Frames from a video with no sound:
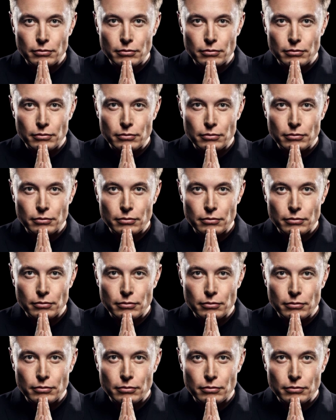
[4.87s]

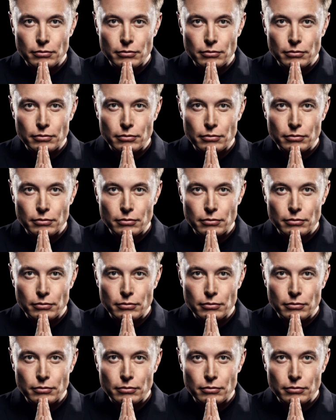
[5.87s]

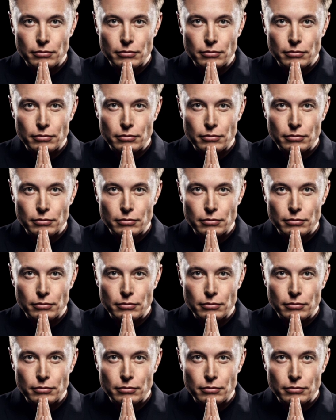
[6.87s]
Nothing is said.